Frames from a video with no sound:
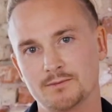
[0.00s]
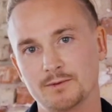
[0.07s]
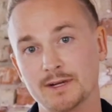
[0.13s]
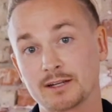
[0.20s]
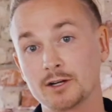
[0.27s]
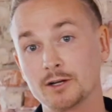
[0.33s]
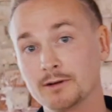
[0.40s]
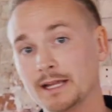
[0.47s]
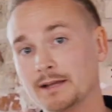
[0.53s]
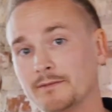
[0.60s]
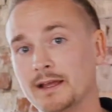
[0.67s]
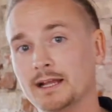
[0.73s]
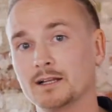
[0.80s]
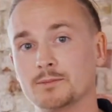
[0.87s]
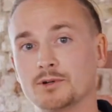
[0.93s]
We are currently
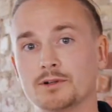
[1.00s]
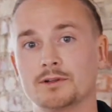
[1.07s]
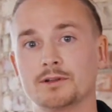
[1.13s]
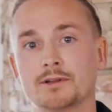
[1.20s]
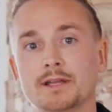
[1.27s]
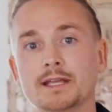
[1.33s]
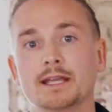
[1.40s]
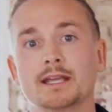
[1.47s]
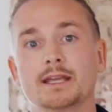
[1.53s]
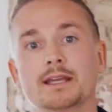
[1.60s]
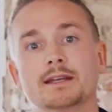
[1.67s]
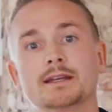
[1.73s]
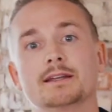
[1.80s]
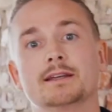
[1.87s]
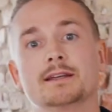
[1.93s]
available
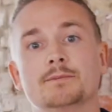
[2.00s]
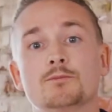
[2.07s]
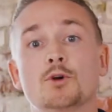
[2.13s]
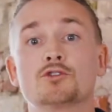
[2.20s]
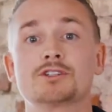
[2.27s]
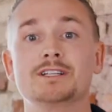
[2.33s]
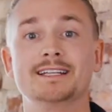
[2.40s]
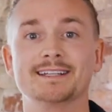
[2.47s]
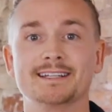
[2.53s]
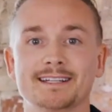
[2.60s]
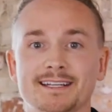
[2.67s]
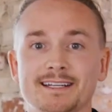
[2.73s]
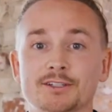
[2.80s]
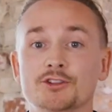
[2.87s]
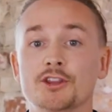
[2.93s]
mostly
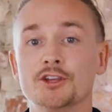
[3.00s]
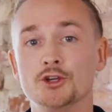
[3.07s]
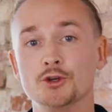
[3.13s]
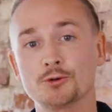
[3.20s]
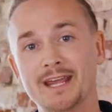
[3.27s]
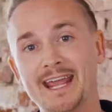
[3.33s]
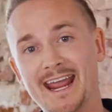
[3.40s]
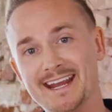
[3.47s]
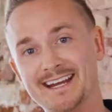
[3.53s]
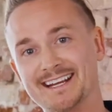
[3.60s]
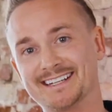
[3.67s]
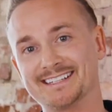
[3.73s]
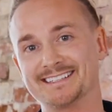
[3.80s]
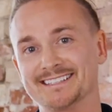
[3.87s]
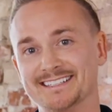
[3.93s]
in the UK
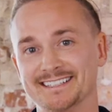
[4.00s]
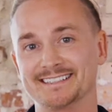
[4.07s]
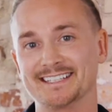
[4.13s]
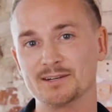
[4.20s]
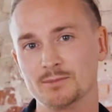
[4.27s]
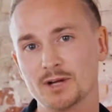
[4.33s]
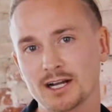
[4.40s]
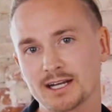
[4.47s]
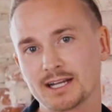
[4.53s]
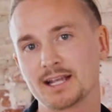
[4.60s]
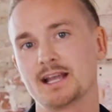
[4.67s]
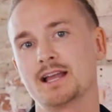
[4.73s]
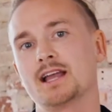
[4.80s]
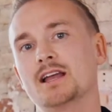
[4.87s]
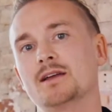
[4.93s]
and in Denmark,
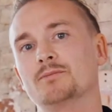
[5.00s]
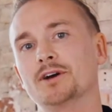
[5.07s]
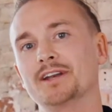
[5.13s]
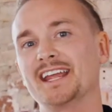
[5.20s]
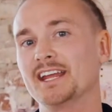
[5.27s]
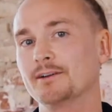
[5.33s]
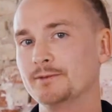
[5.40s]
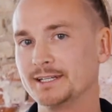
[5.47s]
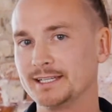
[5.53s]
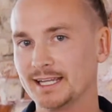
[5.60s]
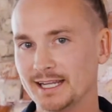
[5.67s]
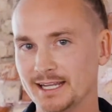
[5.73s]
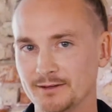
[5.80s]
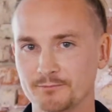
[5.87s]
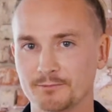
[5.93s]
but every
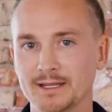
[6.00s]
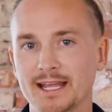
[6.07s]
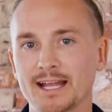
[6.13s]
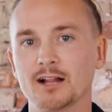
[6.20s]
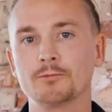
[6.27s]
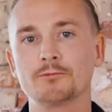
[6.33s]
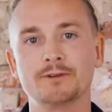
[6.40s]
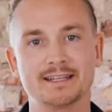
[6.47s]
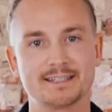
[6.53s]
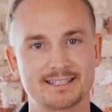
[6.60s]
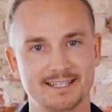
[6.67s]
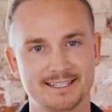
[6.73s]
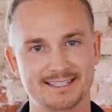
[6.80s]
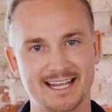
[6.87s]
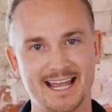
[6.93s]
day we help
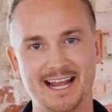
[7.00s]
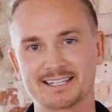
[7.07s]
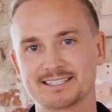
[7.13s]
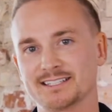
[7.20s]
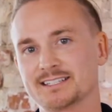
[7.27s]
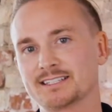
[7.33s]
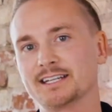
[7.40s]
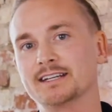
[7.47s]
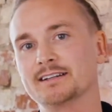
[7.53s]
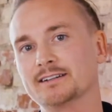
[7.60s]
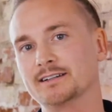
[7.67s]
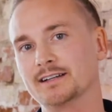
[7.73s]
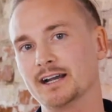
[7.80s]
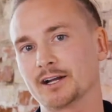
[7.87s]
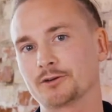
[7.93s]
renters access
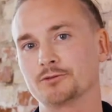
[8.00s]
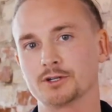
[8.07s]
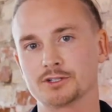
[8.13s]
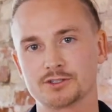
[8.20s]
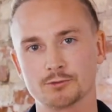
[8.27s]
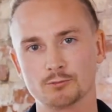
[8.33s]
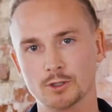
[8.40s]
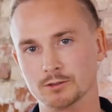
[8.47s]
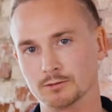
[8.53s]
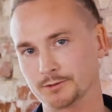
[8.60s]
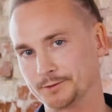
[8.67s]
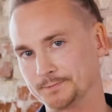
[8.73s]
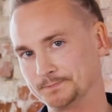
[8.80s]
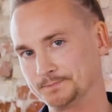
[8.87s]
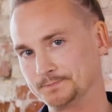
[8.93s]
gear across the
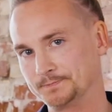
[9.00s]
world.